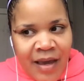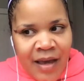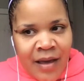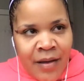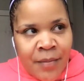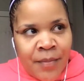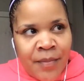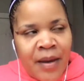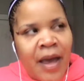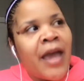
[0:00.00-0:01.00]
Um,
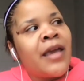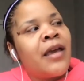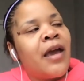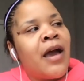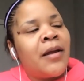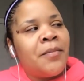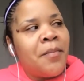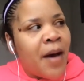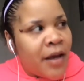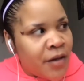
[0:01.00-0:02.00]
I
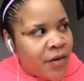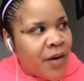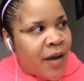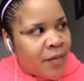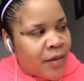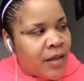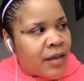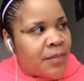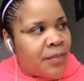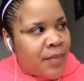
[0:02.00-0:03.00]
admire how
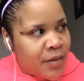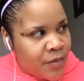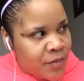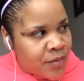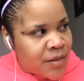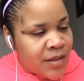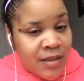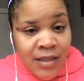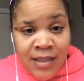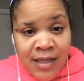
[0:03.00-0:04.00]
he builds
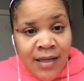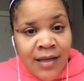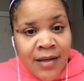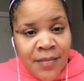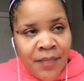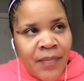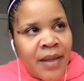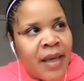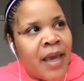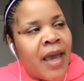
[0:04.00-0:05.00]
Tuskegee
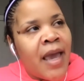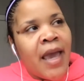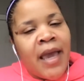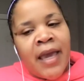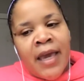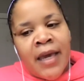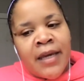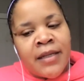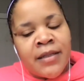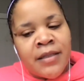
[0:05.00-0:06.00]

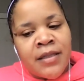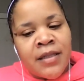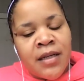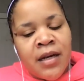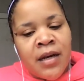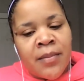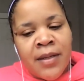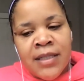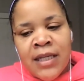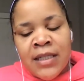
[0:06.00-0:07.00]
and
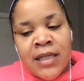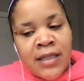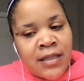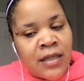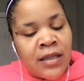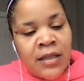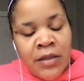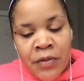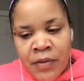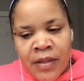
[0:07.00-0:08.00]
because um, he does it
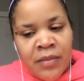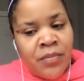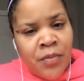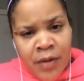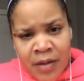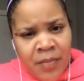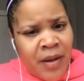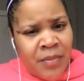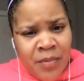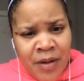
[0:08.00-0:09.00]
literally brick by
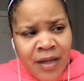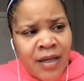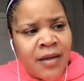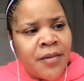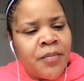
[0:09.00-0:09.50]
brick.